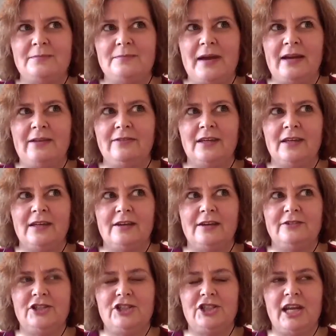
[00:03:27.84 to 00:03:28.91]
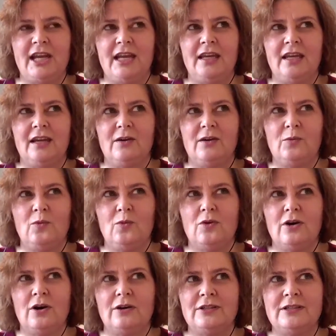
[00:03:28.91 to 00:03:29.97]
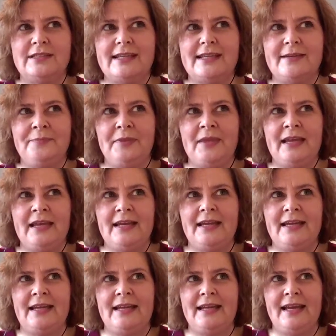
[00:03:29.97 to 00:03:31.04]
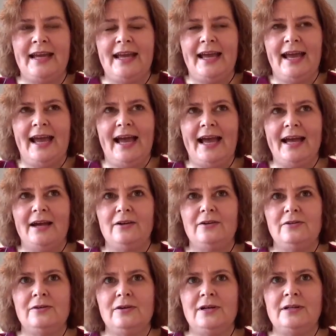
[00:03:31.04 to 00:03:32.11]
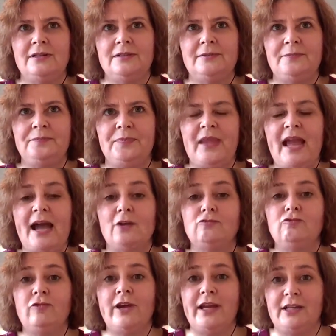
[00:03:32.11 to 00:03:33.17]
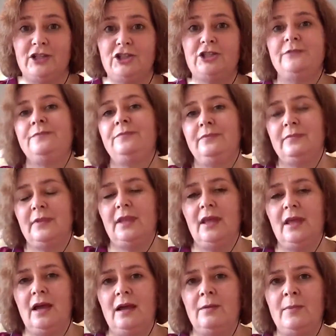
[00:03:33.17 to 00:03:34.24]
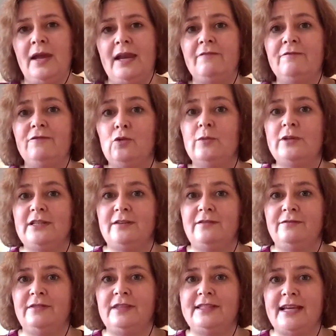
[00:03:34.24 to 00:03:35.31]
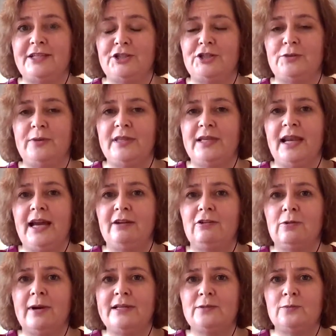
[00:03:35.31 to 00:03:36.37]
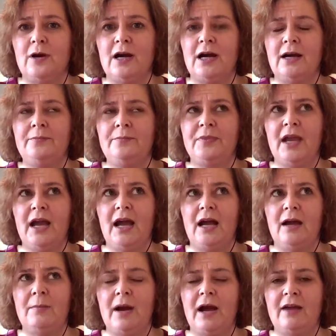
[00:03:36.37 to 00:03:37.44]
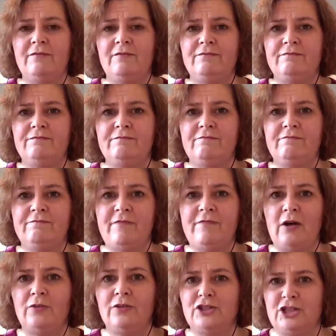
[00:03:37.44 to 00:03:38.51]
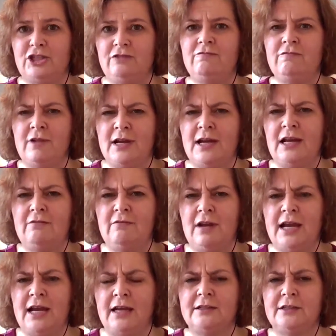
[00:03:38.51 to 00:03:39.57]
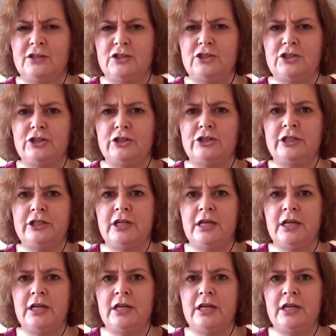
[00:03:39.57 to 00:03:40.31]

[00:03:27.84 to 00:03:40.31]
about the coaching was how rich and informative the sessions with Claire always were. I felt that she really, really understood